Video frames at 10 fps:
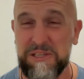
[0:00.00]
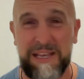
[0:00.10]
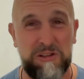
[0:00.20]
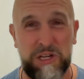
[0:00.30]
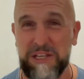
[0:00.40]
was
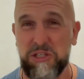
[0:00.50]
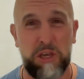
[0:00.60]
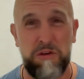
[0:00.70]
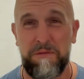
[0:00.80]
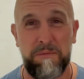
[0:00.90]
essentially
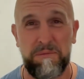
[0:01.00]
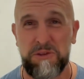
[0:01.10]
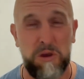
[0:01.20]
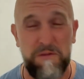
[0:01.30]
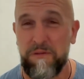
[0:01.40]
two
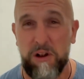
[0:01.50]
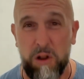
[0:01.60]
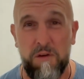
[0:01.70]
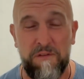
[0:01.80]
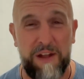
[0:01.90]

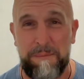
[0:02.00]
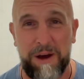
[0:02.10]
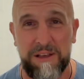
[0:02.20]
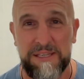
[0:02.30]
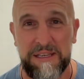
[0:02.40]
long flat
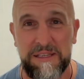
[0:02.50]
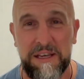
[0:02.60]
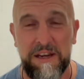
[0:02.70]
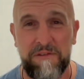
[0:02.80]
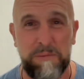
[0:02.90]
passes
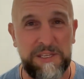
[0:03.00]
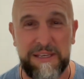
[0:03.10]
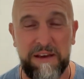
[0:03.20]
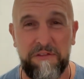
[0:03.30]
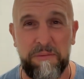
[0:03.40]
from
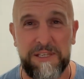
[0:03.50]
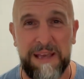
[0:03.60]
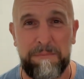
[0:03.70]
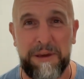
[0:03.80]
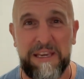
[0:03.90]
a
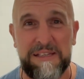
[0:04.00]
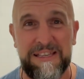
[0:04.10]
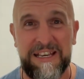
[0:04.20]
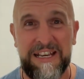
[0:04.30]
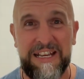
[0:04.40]
set
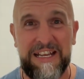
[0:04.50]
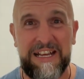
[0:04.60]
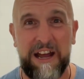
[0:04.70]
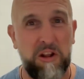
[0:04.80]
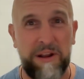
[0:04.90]
piece.
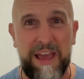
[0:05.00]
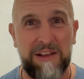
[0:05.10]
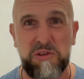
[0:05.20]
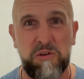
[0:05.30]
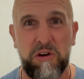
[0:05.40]
And Ollie
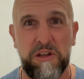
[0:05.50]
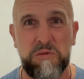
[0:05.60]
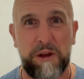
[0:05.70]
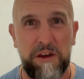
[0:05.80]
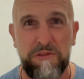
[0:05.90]

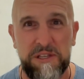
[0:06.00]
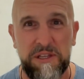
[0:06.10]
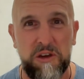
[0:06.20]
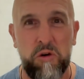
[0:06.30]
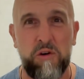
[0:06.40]
Hassel-Collins went over
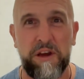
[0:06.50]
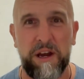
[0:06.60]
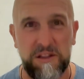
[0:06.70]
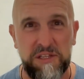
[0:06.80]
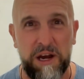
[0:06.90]
into the corner
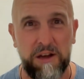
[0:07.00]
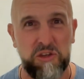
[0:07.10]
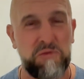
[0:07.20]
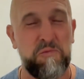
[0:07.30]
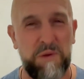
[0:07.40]

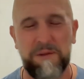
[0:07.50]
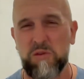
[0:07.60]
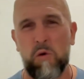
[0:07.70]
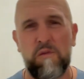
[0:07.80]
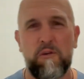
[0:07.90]
untouched.
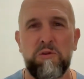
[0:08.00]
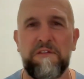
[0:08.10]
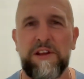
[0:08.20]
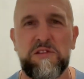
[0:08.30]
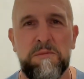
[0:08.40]
Awful
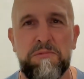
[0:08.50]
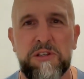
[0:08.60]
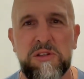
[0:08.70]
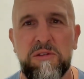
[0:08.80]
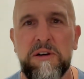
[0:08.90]
defence from
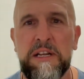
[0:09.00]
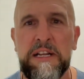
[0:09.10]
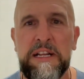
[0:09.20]
Bristol.